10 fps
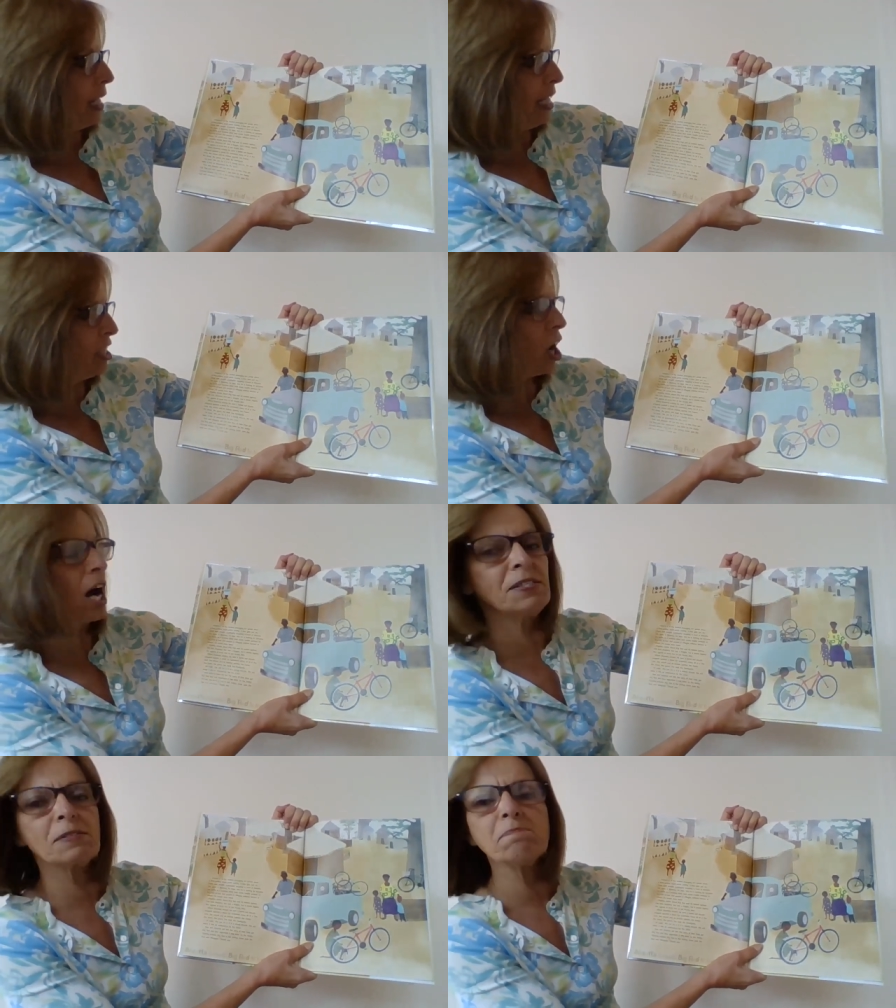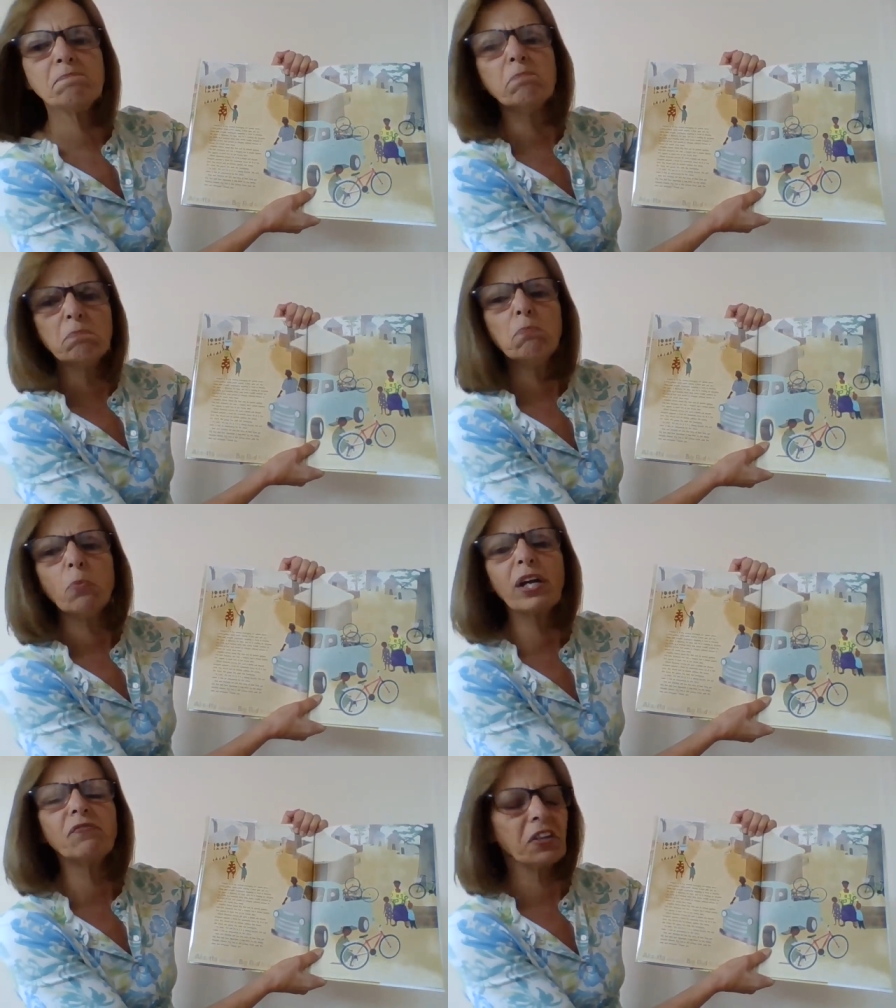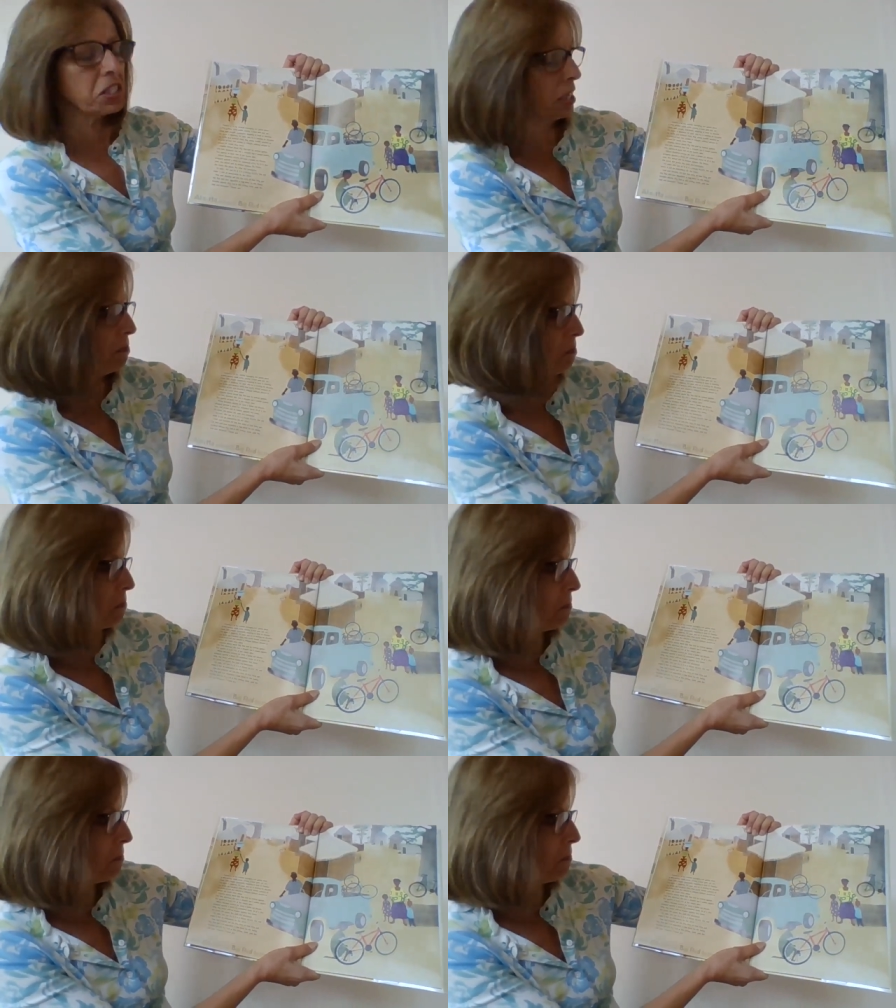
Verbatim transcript: He nods. We can fix it.